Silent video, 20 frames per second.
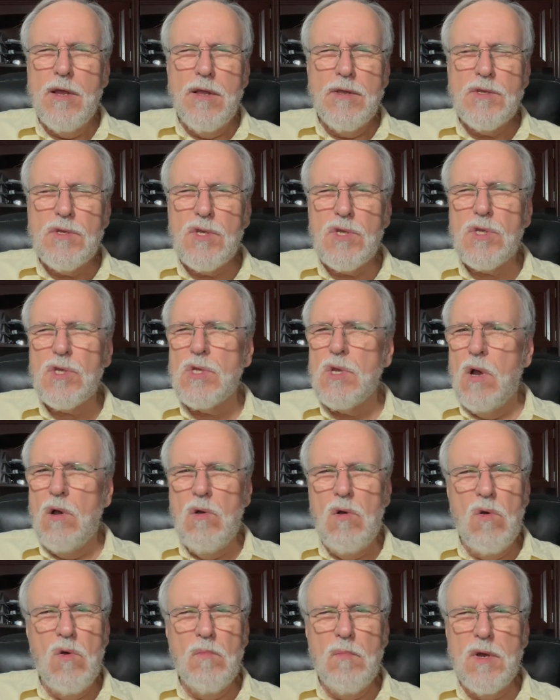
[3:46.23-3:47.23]

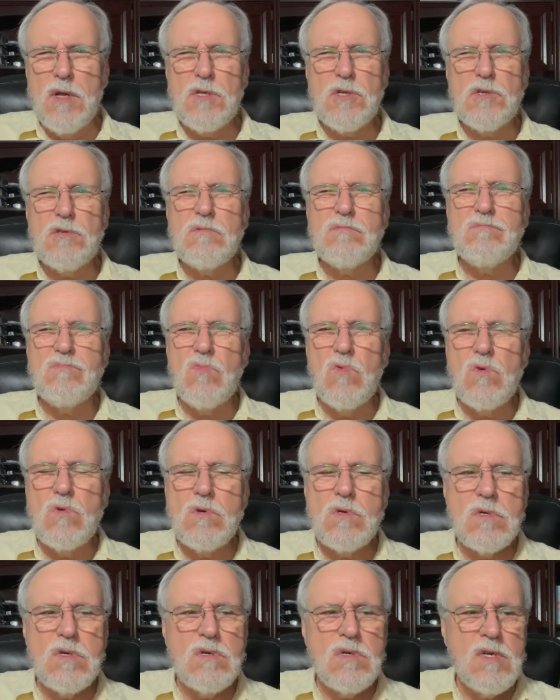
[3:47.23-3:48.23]
so much
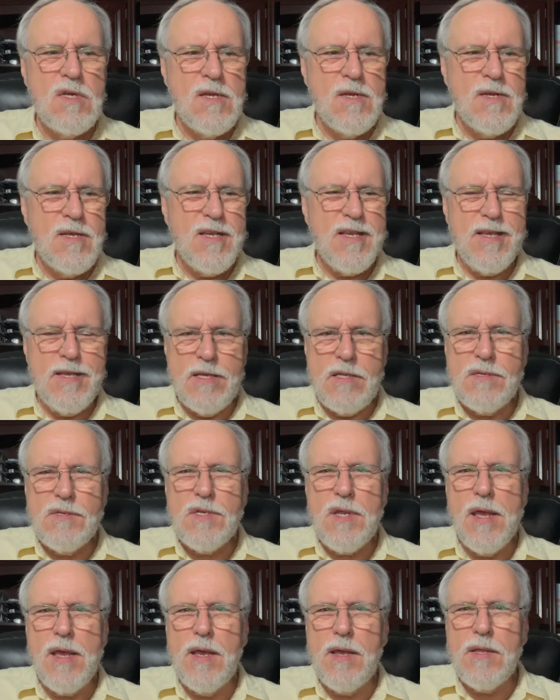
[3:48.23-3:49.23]
more
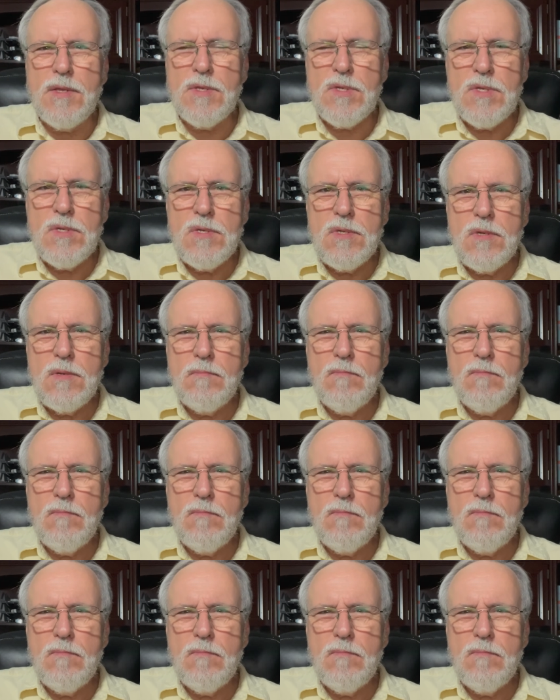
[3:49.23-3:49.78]
intense.